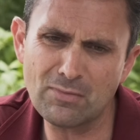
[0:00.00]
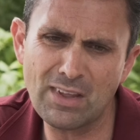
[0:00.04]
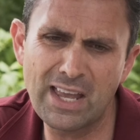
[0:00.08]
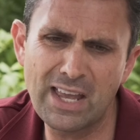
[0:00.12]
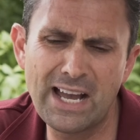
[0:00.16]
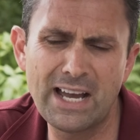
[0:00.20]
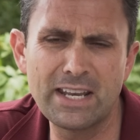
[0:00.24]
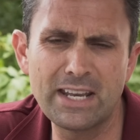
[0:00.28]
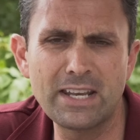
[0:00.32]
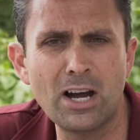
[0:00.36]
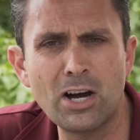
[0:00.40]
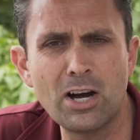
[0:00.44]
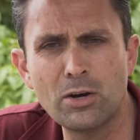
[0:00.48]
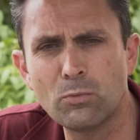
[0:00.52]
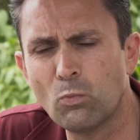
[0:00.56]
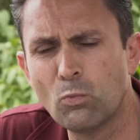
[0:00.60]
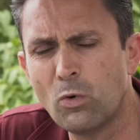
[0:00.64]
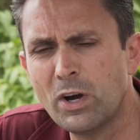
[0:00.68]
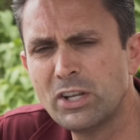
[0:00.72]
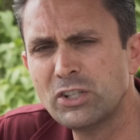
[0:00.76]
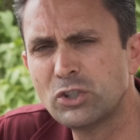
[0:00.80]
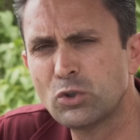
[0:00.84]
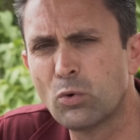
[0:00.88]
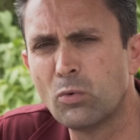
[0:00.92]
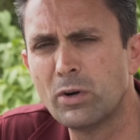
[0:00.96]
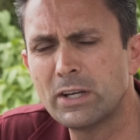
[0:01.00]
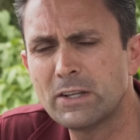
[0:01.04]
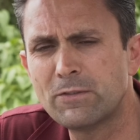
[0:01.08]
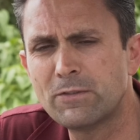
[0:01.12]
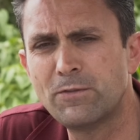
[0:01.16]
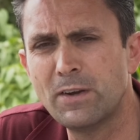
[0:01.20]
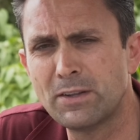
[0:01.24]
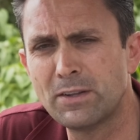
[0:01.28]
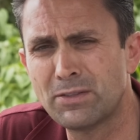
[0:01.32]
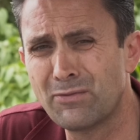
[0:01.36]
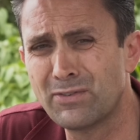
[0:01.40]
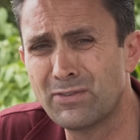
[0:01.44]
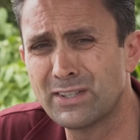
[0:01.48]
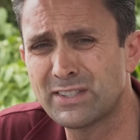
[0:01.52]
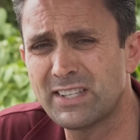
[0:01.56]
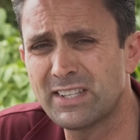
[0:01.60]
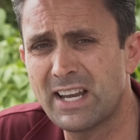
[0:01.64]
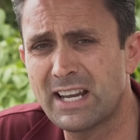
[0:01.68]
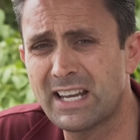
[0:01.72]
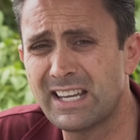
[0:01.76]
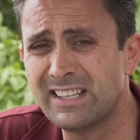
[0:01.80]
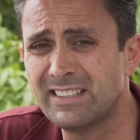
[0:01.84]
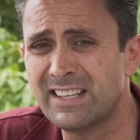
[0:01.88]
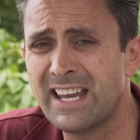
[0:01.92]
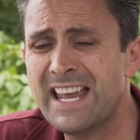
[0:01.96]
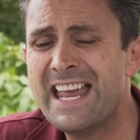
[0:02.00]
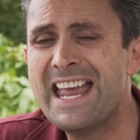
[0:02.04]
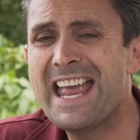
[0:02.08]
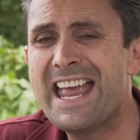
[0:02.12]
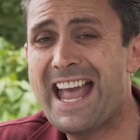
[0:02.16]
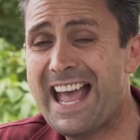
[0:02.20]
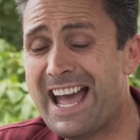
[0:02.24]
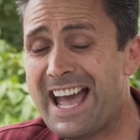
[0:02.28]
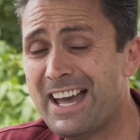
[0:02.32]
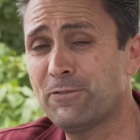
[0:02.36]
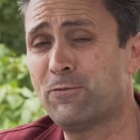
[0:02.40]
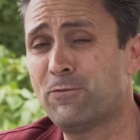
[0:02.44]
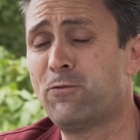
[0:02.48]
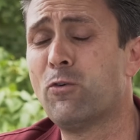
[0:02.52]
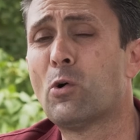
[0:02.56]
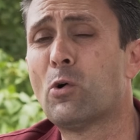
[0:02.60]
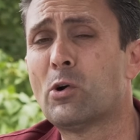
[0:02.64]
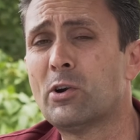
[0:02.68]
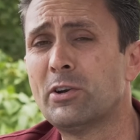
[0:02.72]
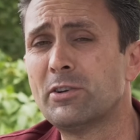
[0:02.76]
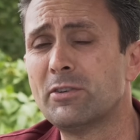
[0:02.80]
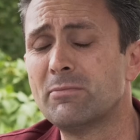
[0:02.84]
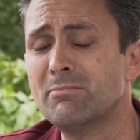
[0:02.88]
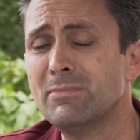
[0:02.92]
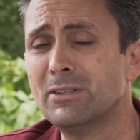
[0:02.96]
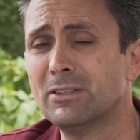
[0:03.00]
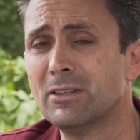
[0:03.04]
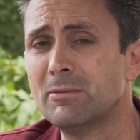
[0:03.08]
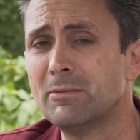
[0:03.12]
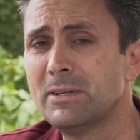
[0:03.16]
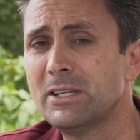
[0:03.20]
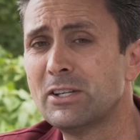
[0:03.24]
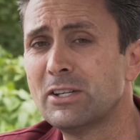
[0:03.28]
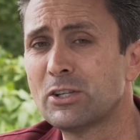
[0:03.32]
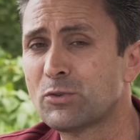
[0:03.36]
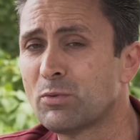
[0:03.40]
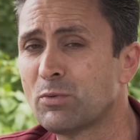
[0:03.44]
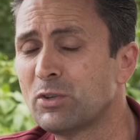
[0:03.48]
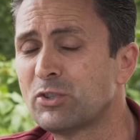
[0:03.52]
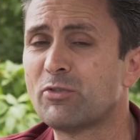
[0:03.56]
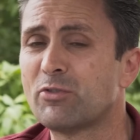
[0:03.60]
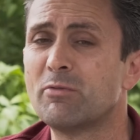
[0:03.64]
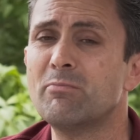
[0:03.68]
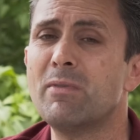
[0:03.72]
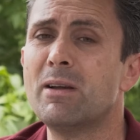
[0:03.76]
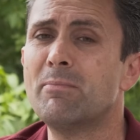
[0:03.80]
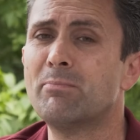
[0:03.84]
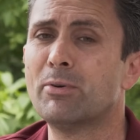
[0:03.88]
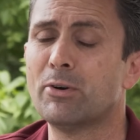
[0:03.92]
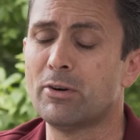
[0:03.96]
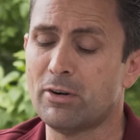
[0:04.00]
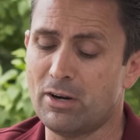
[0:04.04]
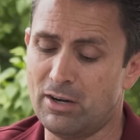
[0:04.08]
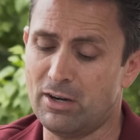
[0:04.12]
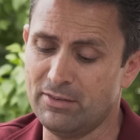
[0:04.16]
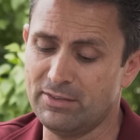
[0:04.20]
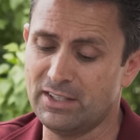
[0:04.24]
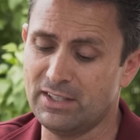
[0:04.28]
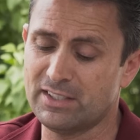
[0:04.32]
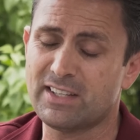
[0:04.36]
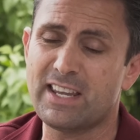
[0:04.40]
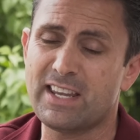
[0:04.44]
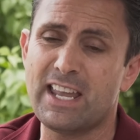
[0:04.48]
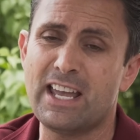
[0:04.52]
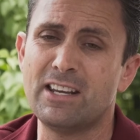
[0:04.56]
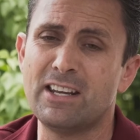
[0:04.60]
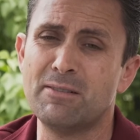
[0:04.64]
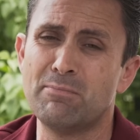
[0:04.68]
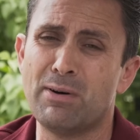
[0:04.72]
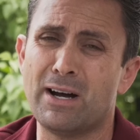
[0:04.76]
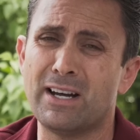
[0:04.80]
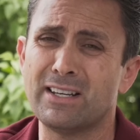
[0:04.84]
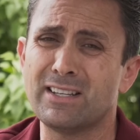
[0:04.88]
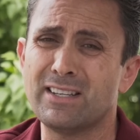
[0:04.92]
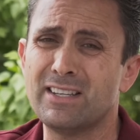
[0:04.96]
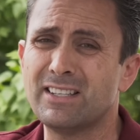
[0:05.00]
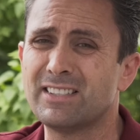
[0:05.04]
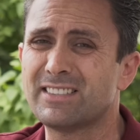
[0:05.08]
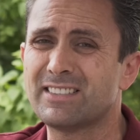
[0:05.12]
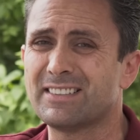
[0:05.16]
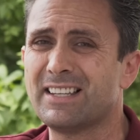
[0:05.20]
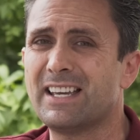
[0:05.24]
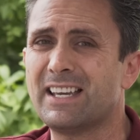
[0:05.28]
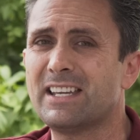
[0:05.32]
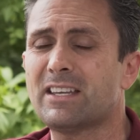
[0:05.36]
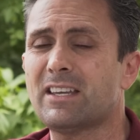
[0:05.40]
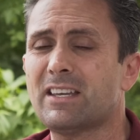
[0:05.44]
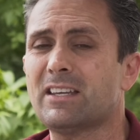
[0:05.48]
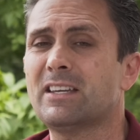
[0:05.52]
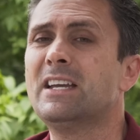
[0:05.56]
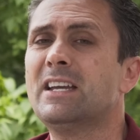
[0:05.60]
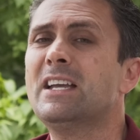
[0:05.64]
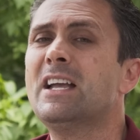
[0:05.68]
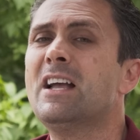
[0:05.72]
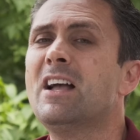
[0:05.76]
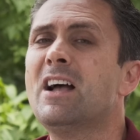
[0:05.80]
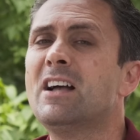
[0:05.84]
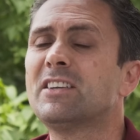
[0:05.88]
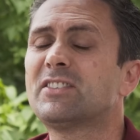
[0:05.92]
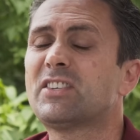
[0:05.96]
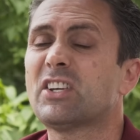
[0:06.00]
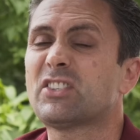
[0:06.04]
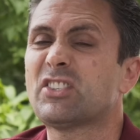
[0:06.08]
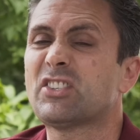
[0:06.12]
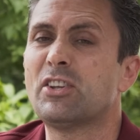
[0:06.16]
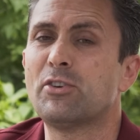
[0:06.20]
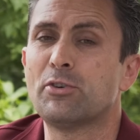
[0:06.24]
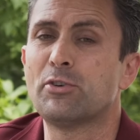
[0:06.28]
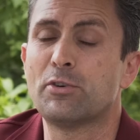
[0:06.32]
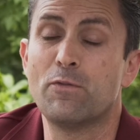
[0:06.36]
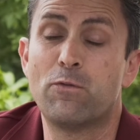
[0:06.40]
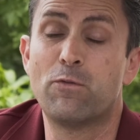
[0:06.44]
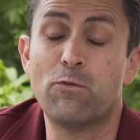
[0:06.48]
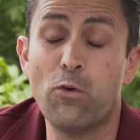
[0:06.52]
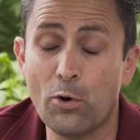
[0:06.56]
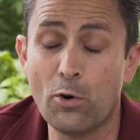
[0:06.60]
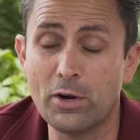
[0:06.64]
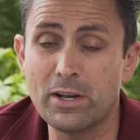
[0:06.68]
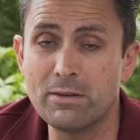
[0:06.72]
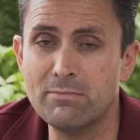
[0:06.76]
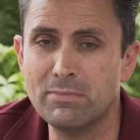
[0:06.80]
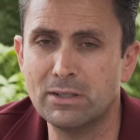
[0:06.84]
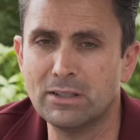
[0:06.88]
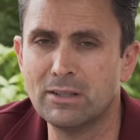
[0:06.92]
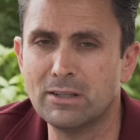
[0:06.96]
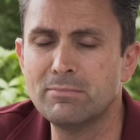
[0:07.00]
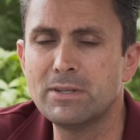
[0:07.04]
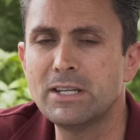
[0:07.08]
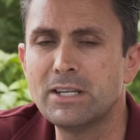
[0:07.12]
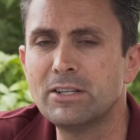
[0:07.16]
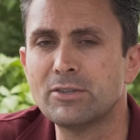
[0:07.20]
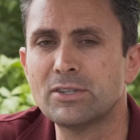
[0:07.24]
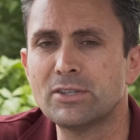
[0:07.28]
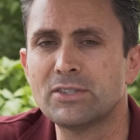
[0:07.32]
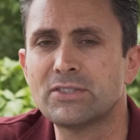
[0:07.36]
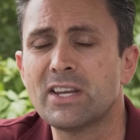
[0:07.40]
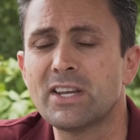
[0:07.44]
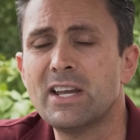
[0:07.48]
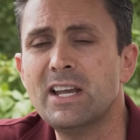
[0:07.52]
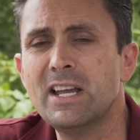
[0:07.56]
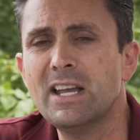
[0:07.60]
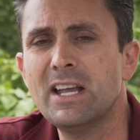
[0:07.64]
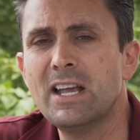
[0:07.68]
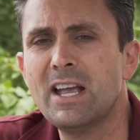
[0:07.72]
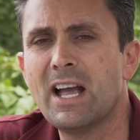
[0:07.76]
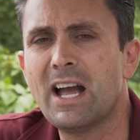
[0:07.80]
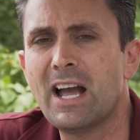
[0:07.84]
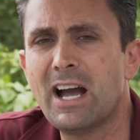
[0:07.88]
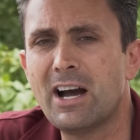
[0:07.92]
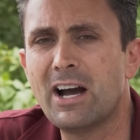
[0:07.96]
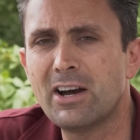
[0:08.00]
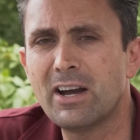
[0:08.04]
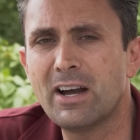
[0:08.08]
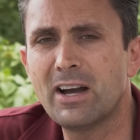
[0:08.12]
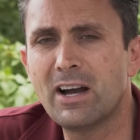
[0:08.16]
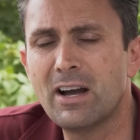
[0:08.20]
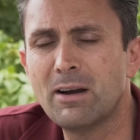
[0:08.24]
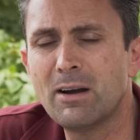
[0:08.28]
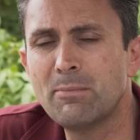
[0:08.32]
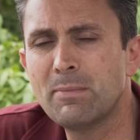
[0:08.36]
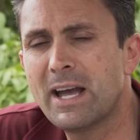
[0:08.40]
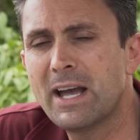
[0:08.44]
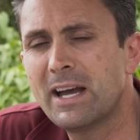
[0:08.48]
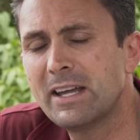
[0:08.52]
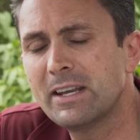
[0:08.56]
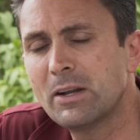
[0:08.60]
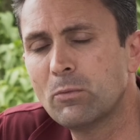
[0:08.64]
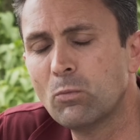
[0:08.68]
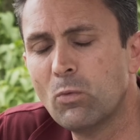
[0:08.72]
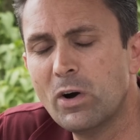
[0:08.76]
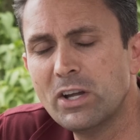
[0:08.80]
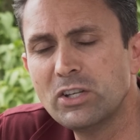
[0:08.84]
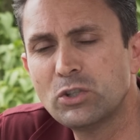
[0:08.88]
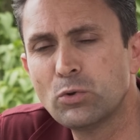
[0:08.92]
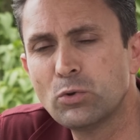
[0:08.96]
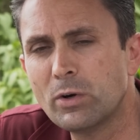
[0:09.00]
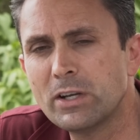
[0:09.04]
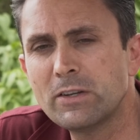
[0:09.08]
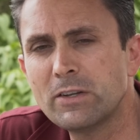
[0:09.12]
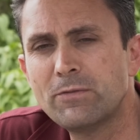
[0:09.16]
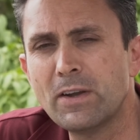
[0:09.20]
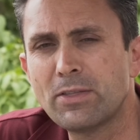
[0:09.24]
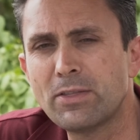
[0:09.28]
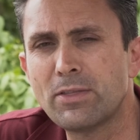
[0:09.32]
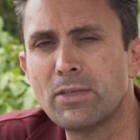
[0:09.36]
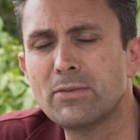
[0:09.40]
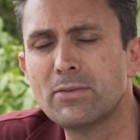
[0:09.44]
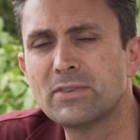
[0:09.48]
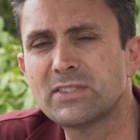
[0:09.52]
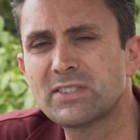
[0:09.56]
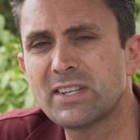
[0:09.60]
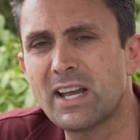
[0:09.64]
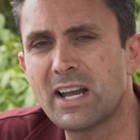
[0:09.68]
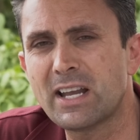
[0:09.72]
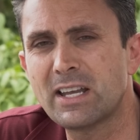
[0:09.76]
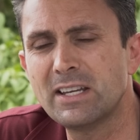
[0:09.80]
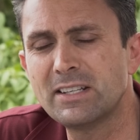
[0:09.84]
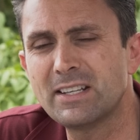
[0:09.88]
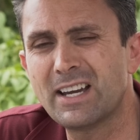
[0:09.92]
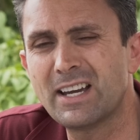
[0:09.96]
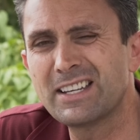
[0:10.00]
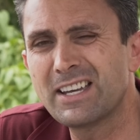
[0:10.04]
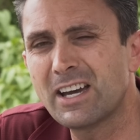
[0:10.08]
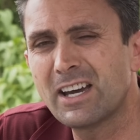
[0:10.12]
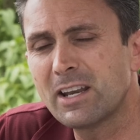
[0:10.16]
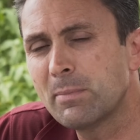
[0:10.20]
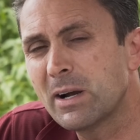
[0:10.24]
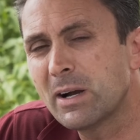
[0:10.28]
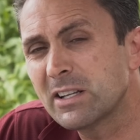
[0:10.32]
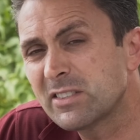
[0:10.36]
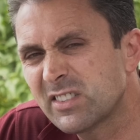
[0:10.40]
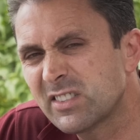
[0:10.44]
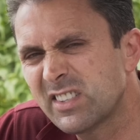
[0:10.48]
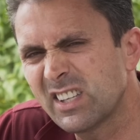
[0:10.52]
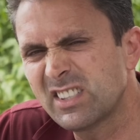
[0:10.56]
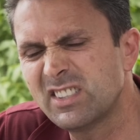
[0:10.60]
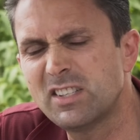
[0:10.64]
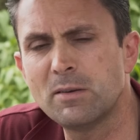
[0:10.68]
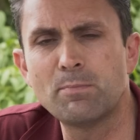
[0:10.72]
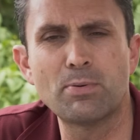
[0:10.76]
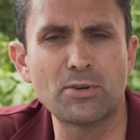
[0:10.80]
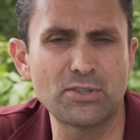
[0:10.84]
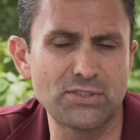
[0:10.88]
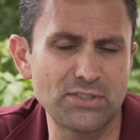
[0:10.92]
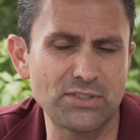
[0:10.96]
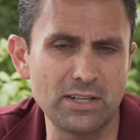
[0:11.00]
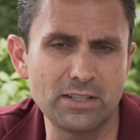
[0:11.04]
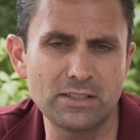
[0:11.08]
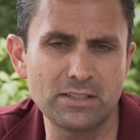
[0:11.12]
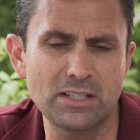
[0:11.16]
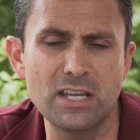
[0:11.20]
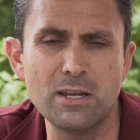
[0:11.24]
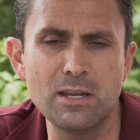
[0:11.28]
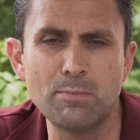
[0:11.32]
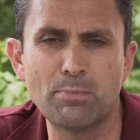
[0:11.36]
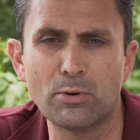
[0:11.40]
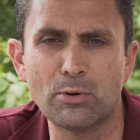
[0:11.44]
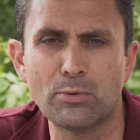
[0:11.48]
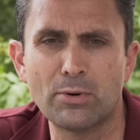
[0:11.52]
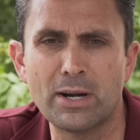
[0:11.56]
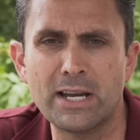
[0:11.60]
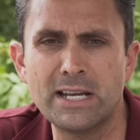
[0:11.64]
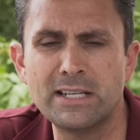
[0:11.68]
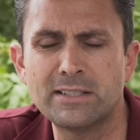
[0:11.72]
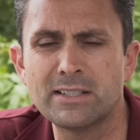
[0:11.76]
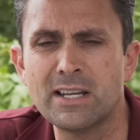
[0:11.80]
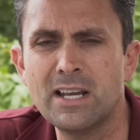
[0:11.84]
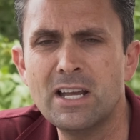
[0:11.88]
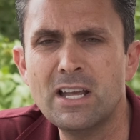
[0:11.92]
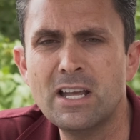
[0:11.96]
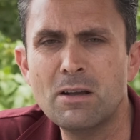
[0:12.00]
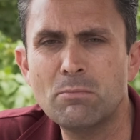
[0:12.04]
at 125th of a second at 400 millimeters, which remember on this Canon body is like 640 millimeters, um, at 125th of the second, I got about 60% keeper rate.